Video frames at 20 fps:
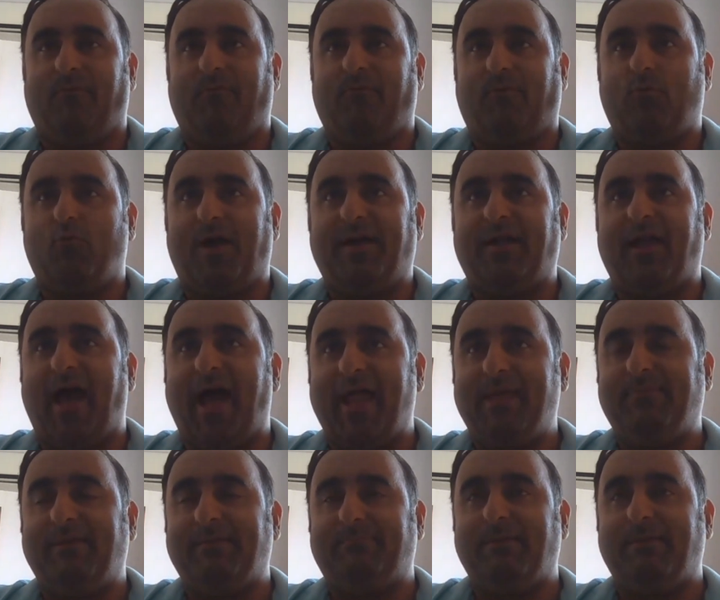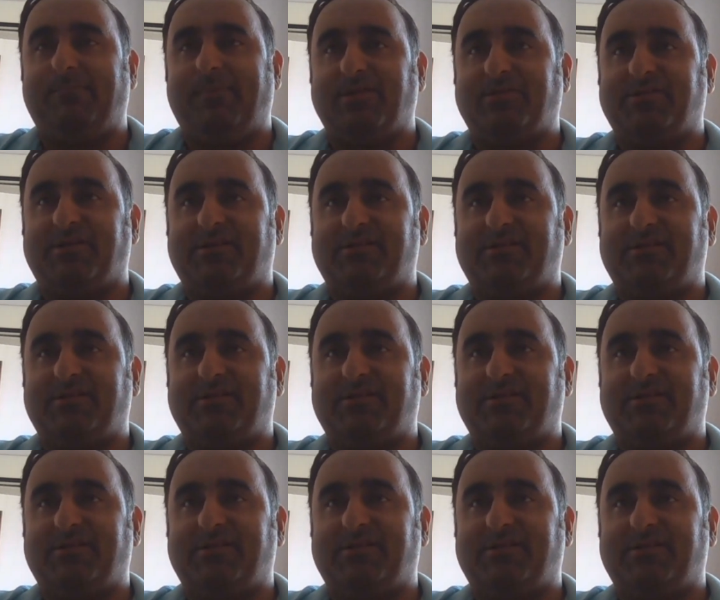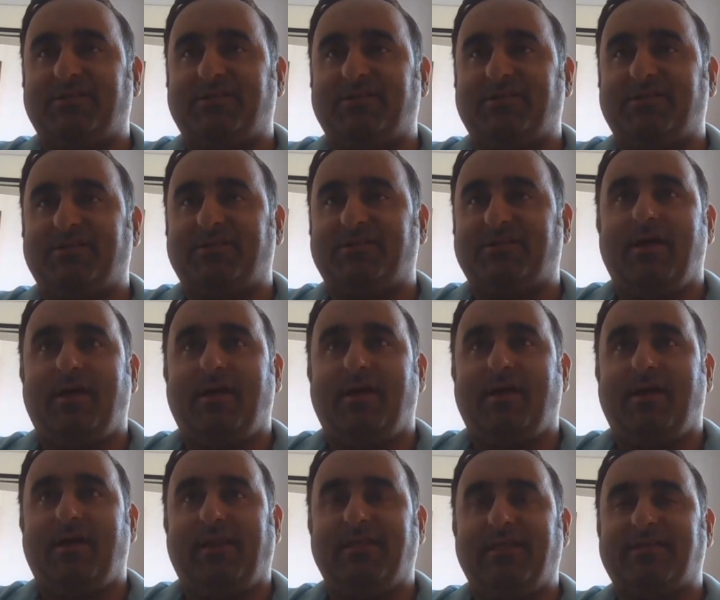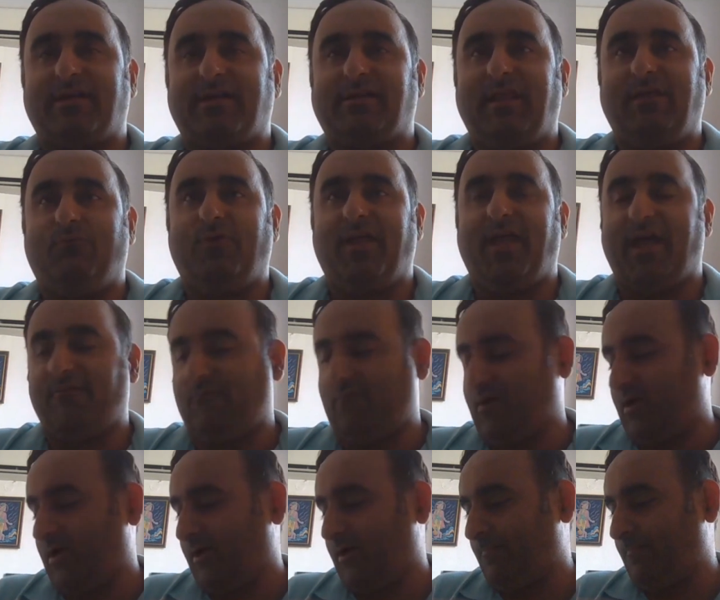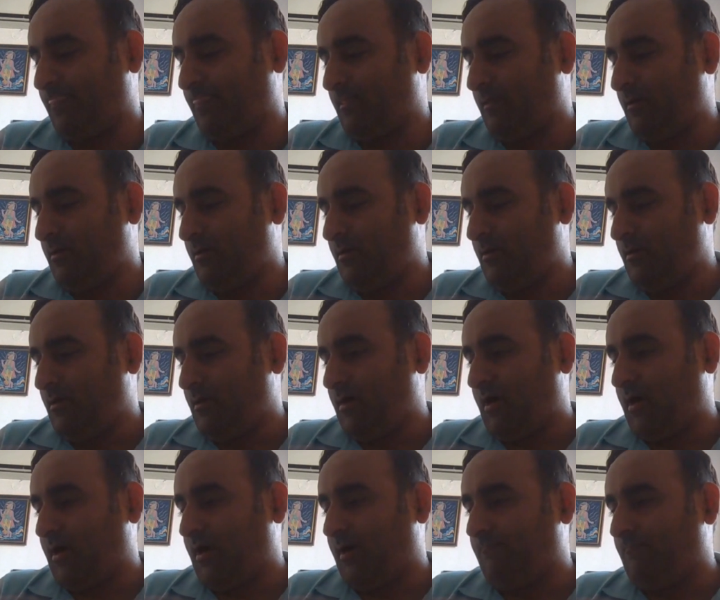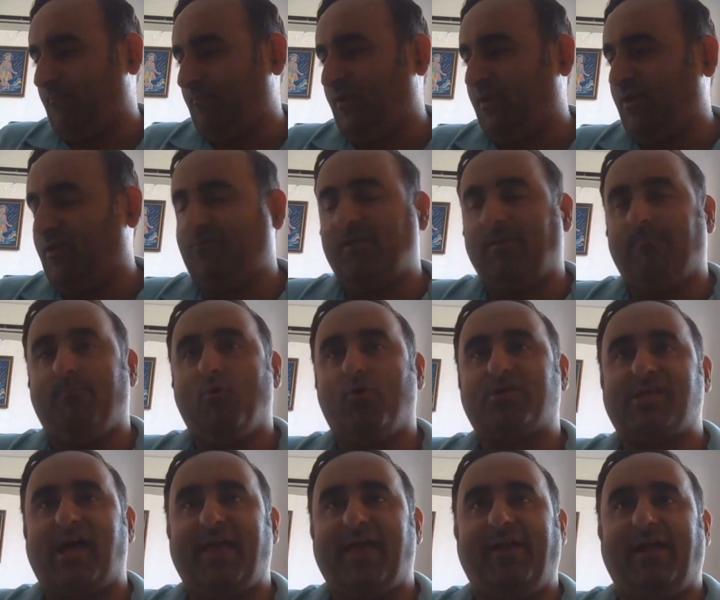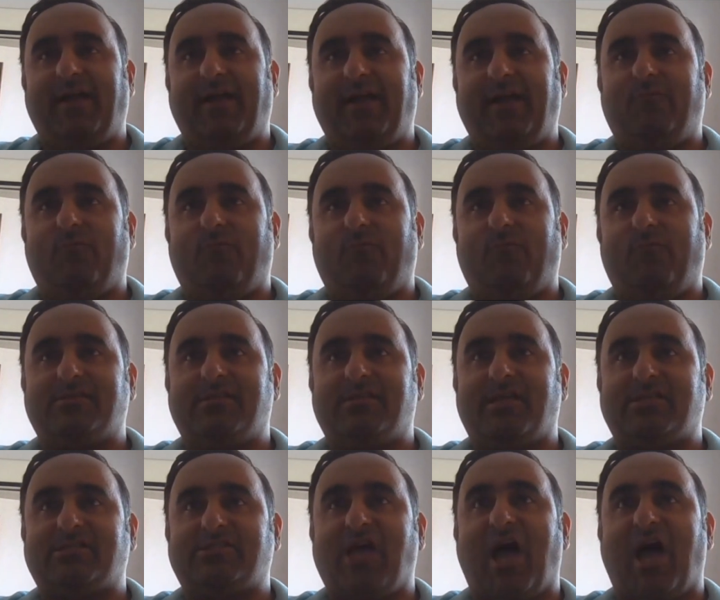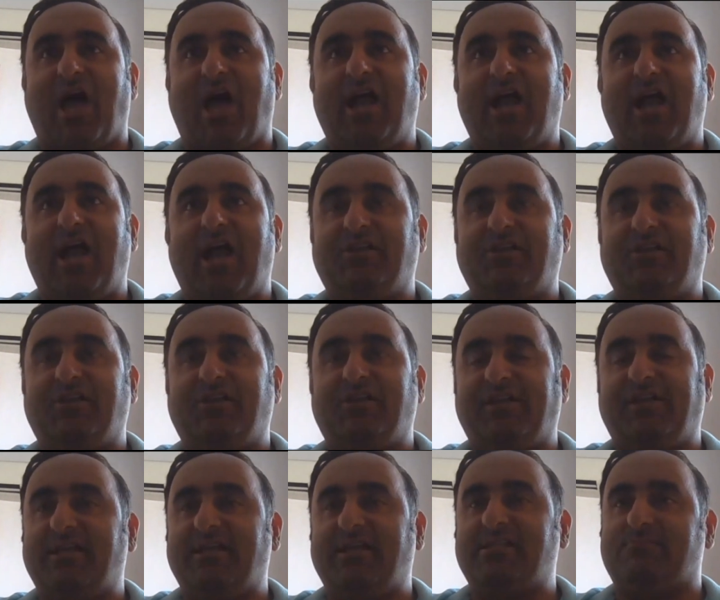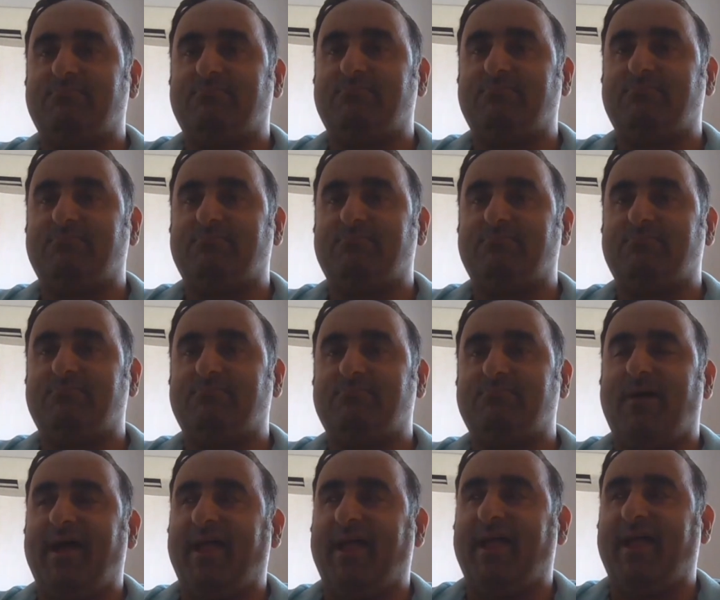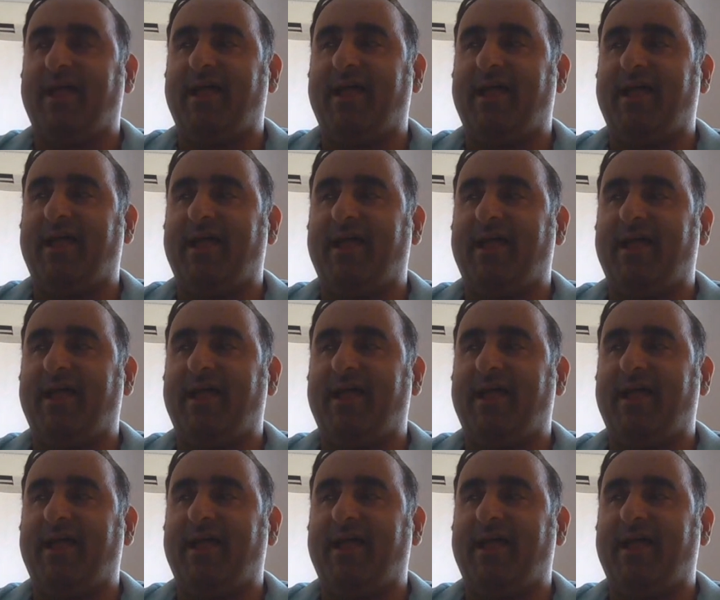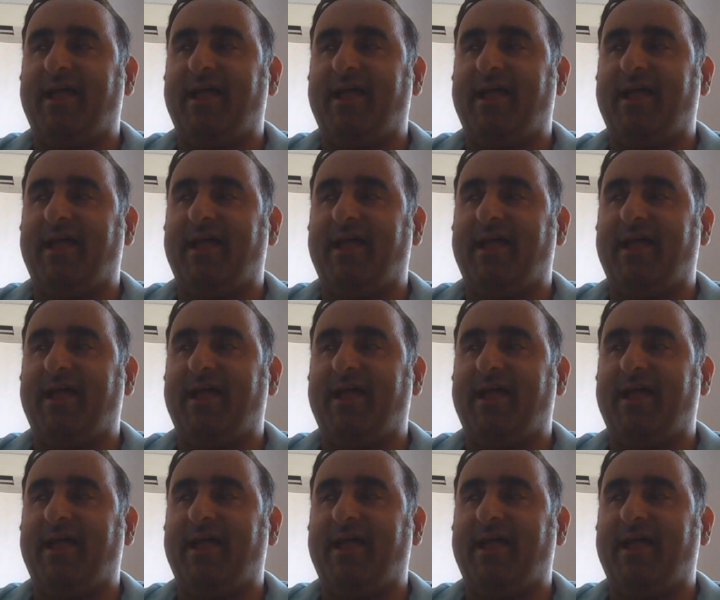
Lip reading: quite high BP patients, because recently we have one of the books I read was The Salt Kills by one doctor in US,